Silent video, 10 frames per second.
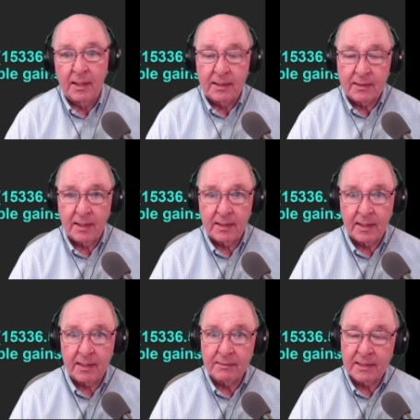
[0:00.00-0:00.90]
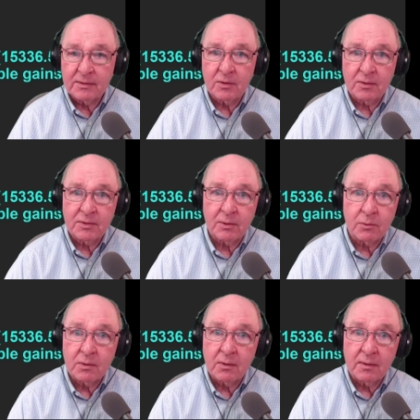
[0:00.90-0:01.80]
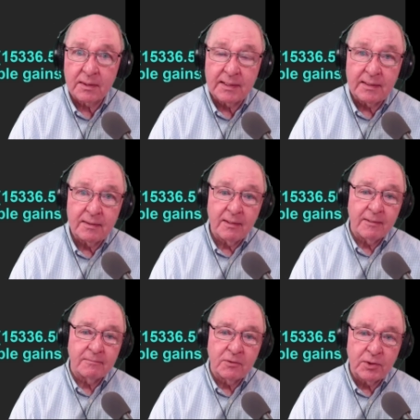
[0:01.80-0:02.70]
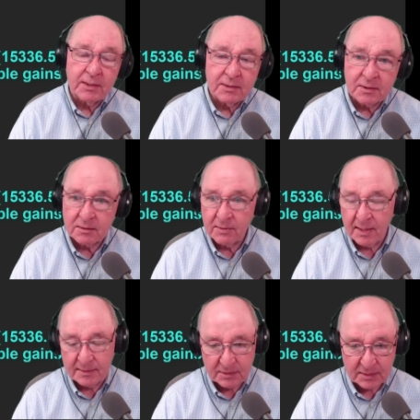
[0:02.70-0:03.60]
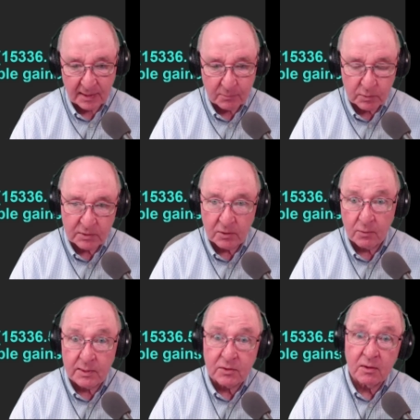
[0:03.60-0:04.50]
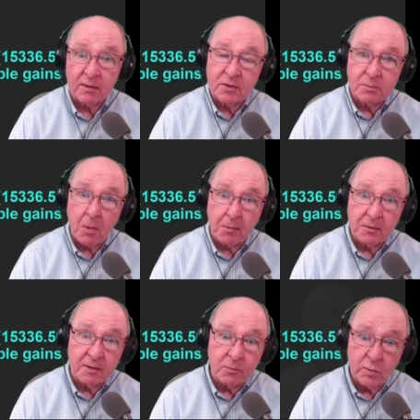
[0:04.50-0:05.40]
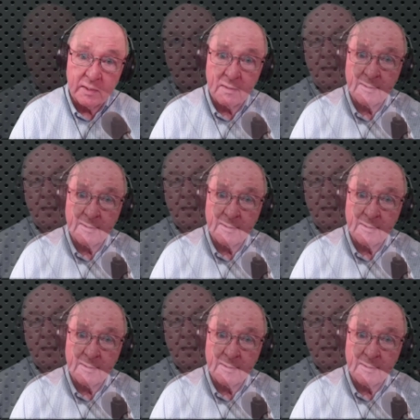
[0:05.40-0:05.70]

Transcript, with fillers: AKA, that's also called the genius of hindsight, which always looks smarter than we